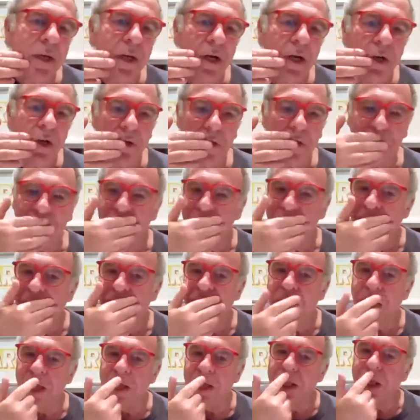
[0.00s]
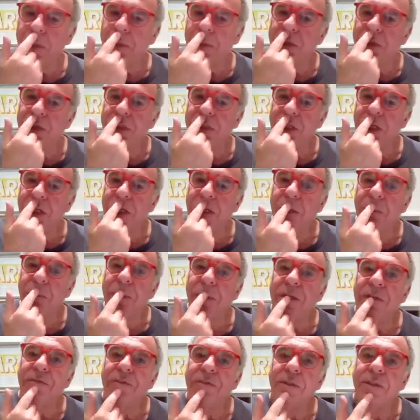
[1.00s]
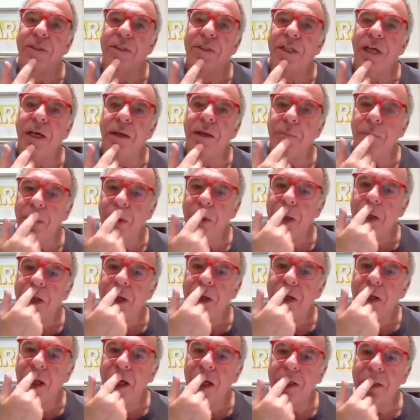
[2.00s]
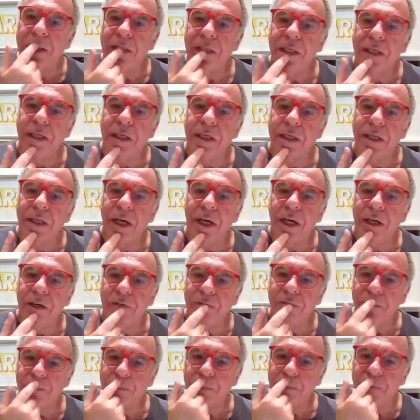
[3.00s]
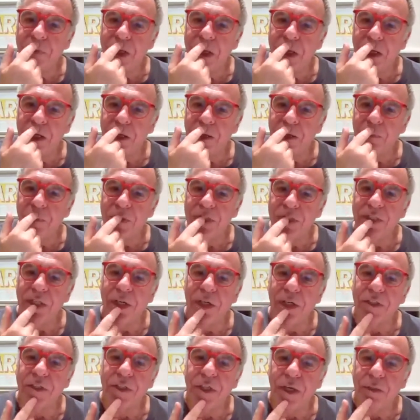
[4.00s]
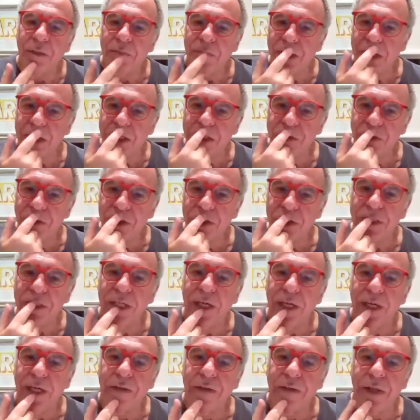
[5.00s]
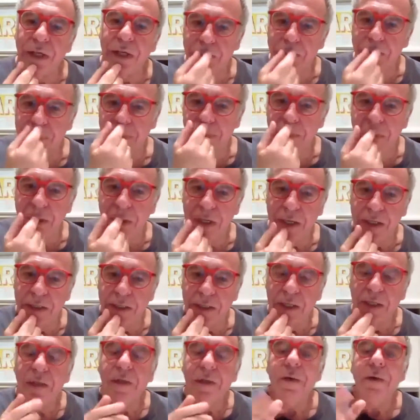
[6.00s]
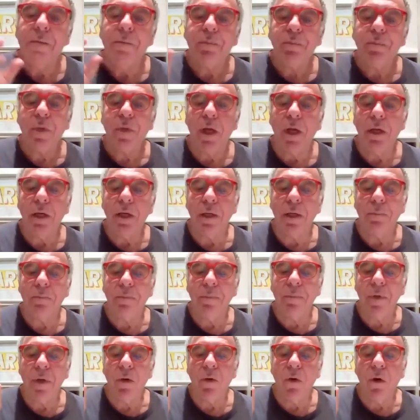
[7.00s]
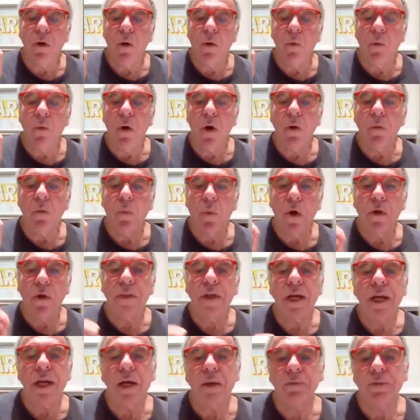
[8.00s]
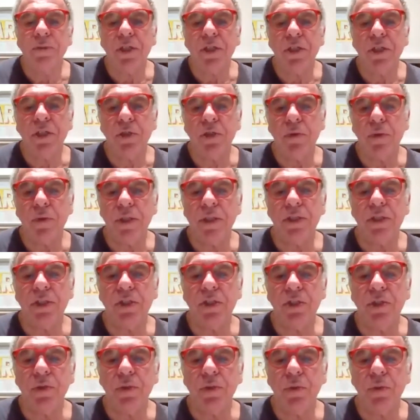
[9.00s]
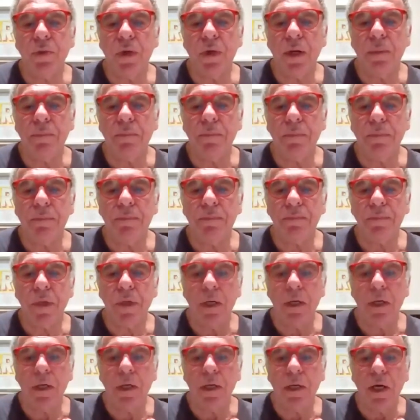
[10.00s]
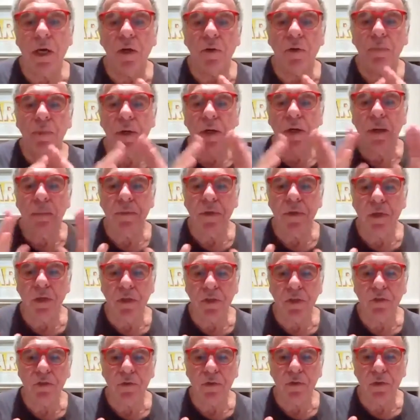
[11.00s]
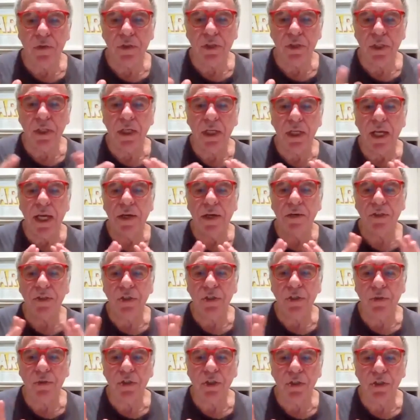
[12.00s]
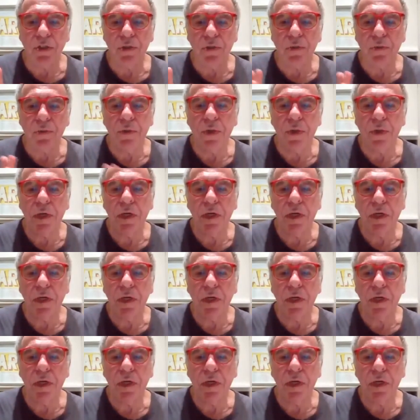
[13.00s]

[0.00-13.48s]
across your mouth like that, but just a little bit of tape, like a kind of Hitler moustache type thing, just down there. And what that helps to do is to open up the nostrils and allows you to